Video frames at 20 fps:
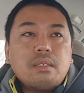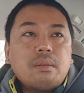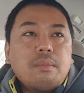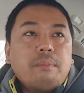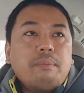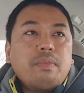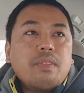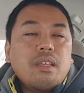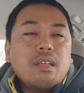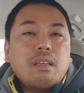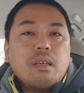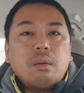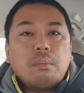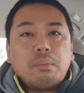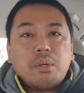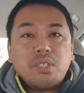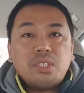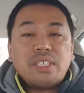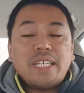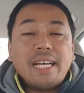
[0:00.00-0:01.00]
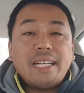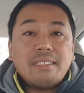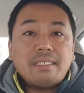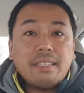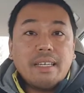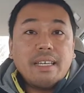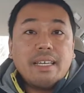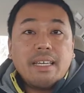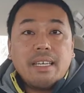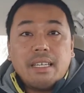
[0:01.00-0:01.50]
to present
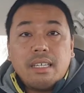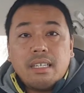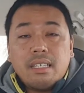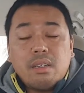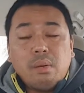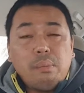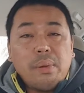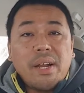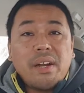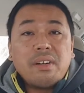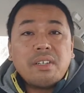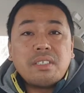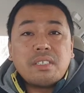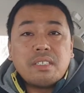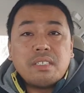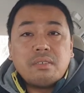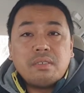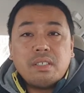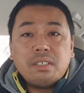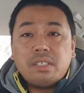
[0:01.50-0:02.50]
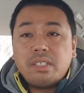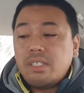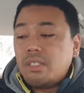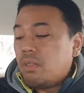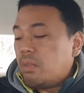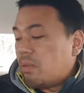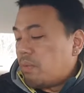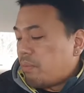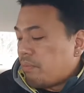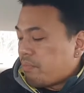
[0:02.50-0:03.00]
a comparison of the
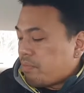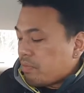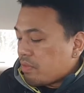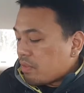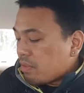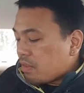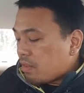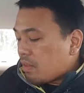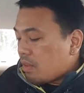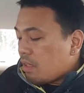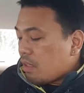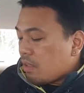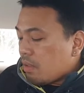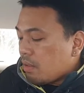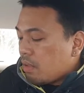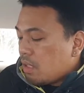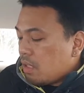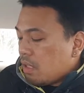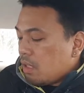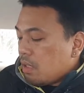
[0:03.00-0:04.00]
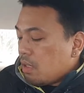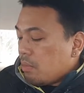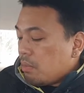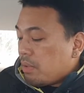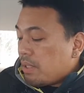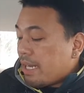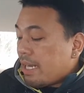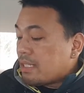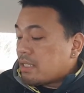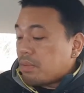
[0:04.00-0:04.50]
two.
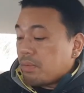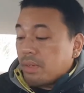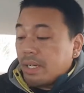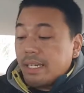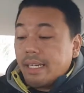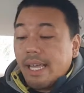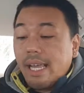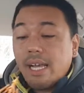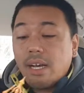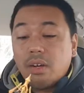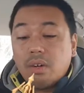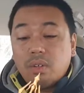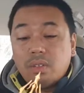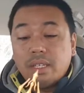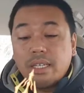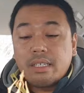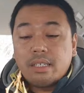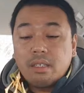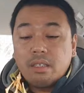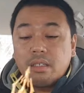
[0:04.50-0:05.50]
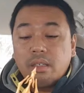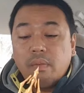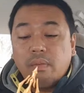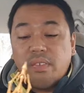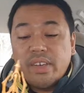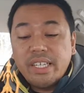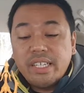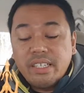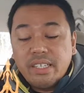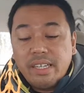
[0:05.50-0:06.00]
But as of right now, like the
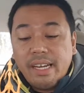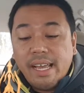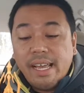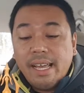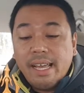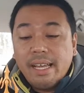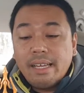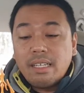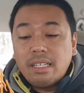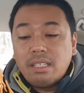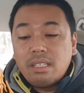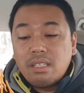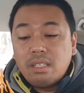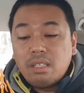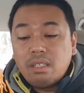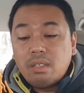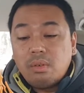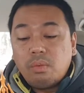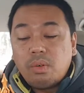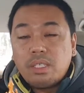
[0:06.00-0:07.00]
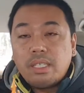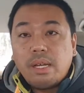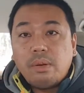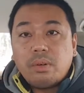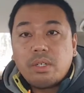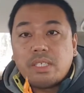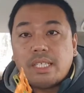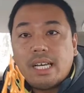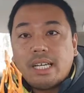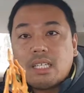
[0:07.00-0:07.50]
figure in hand, the one that
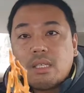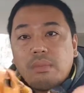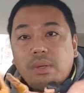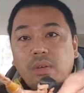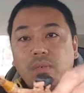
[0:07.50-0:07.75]
we're talking